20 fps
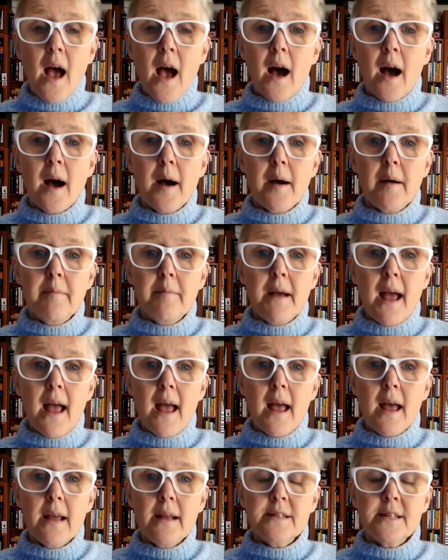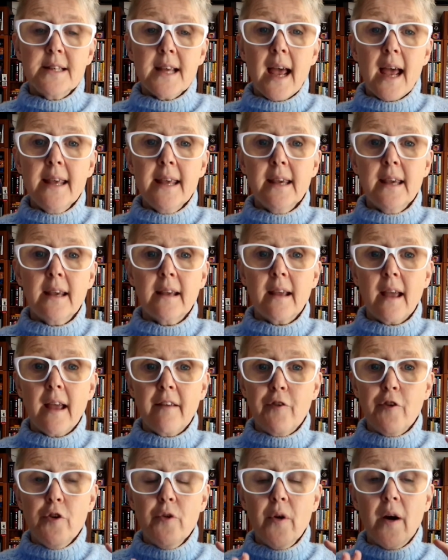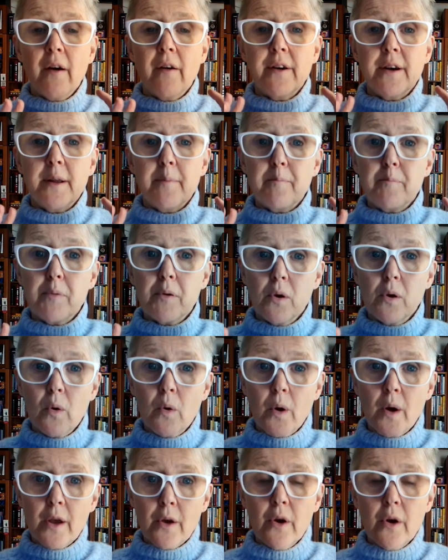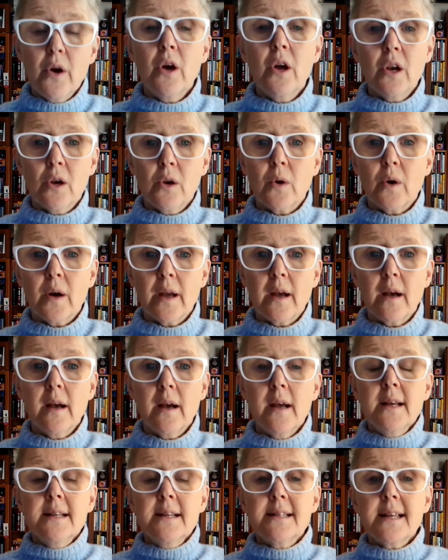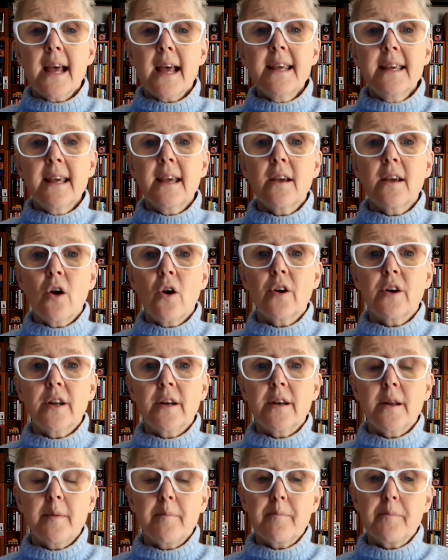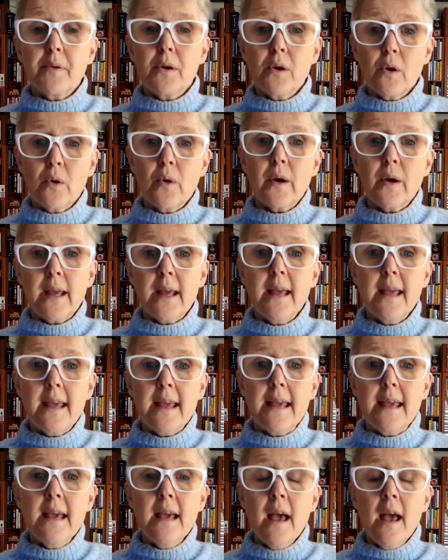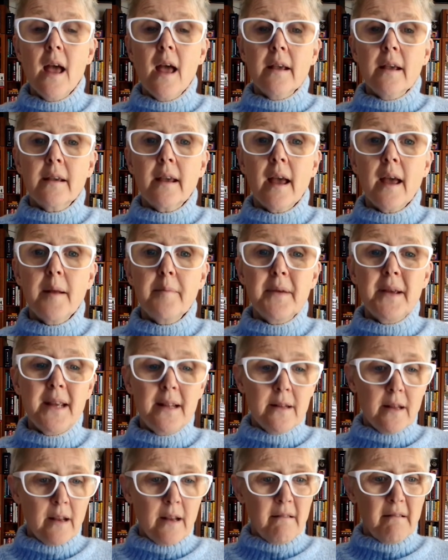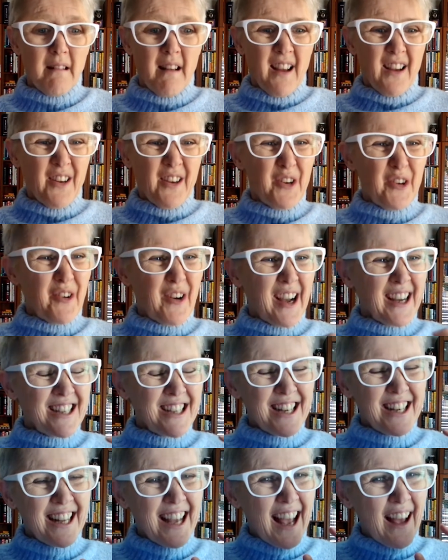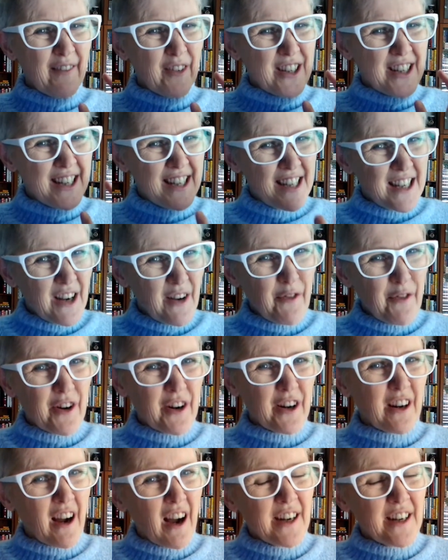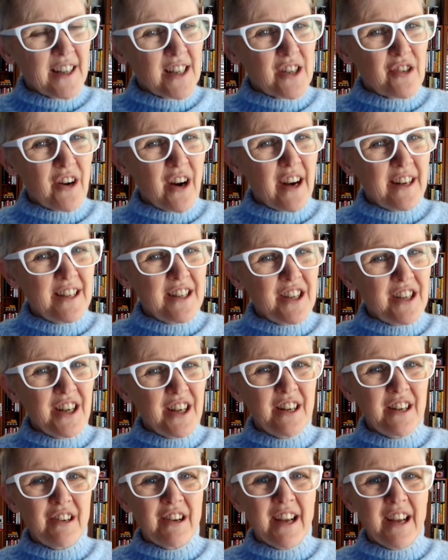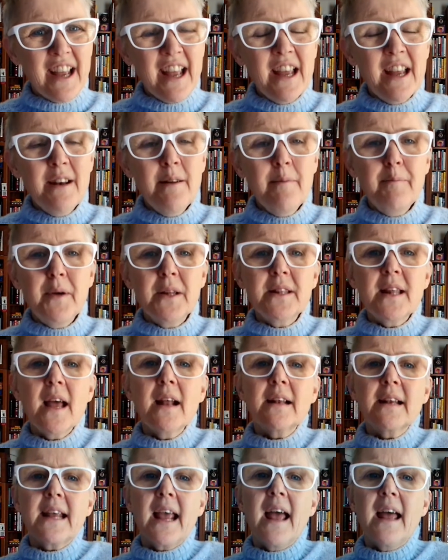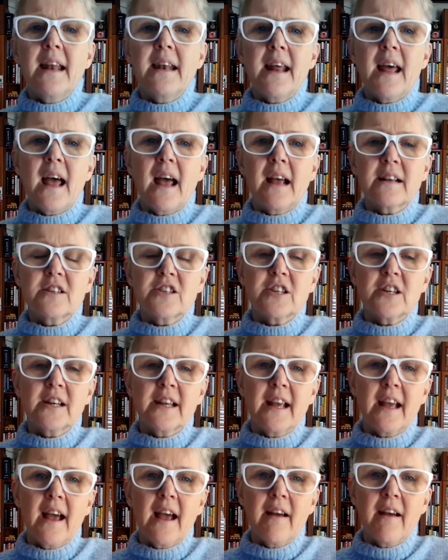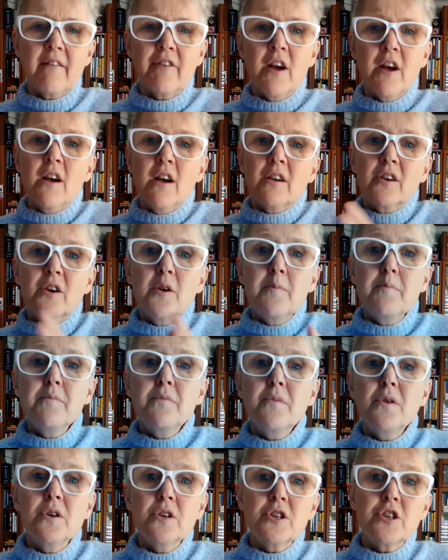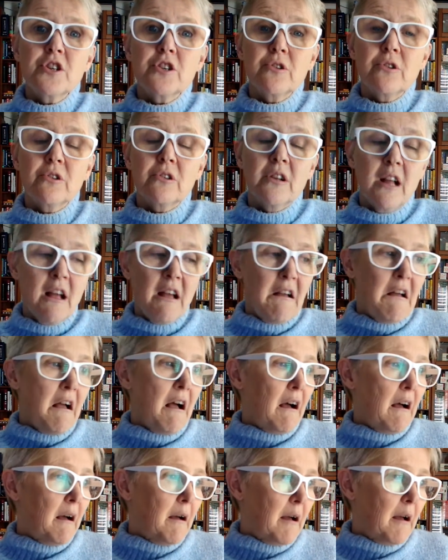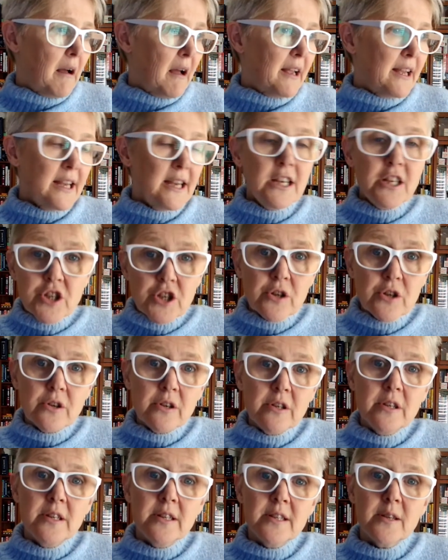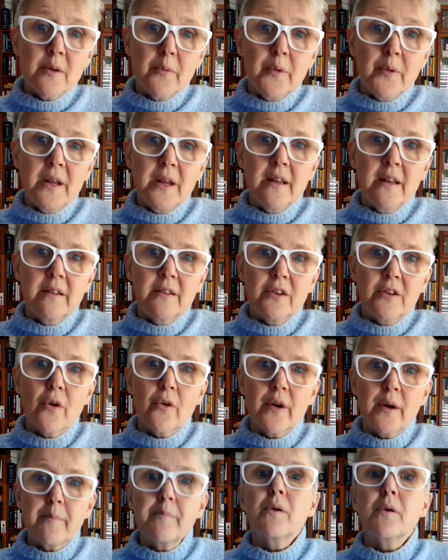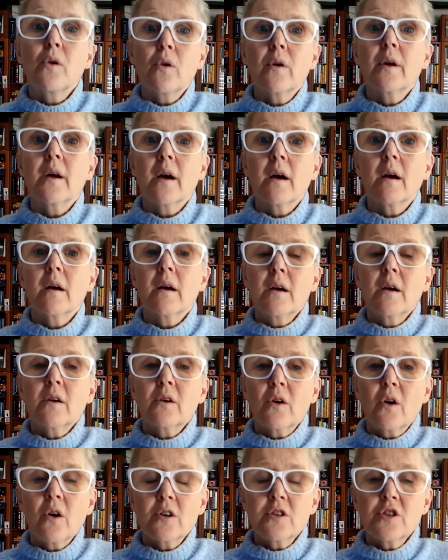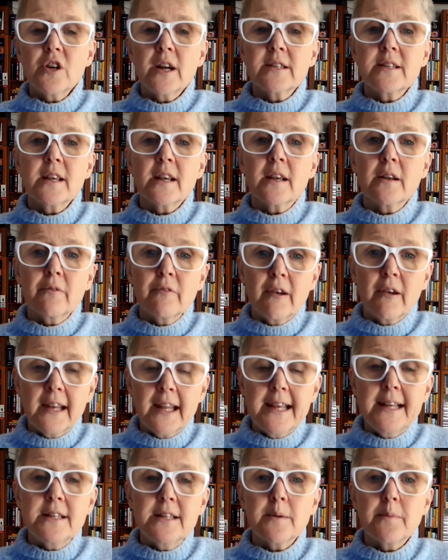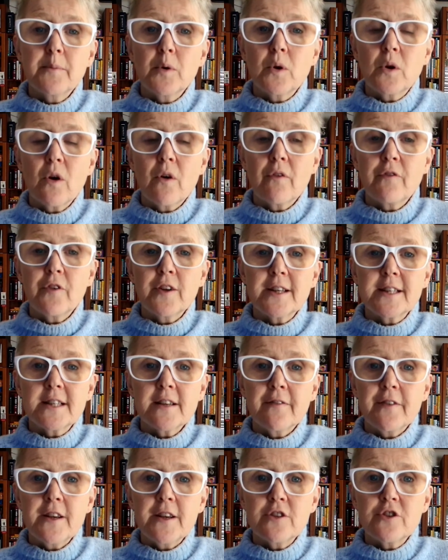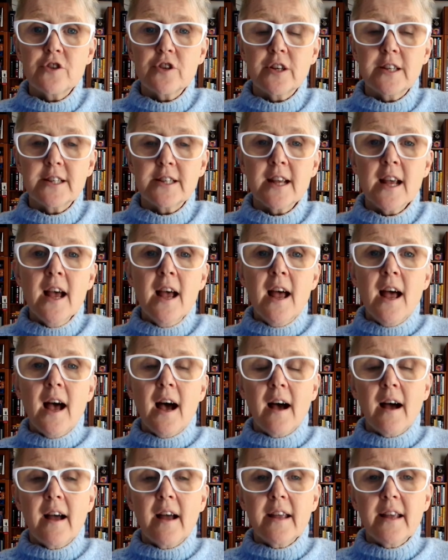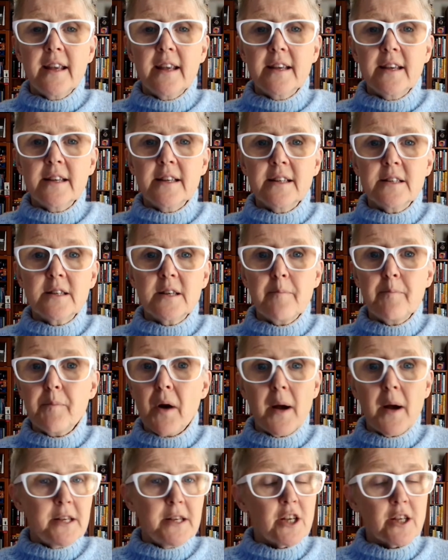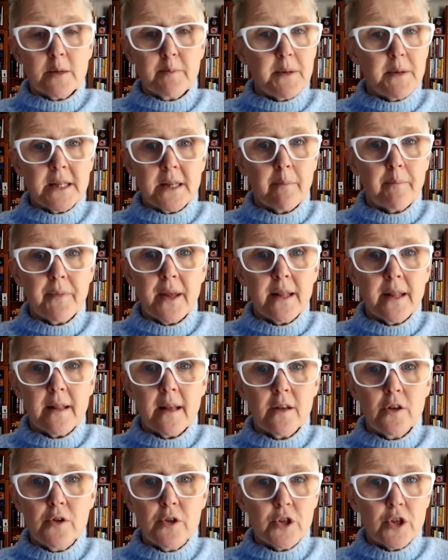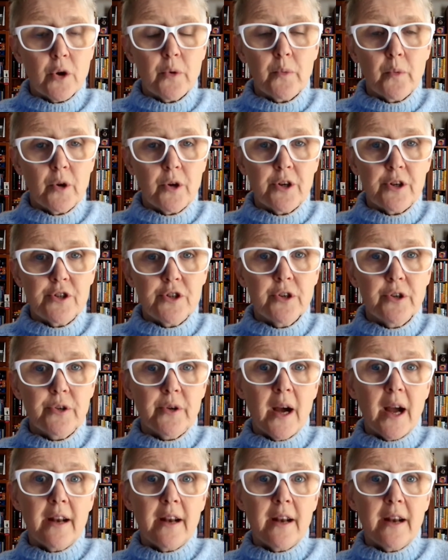And if you are an employer lawyer, taking on an employee can mean that you actually have a different kind of strategy in your head, but that can actually have commercial issues with your employer contract. It can lead to more conflicts of interest. It might just be something that you don't want to do.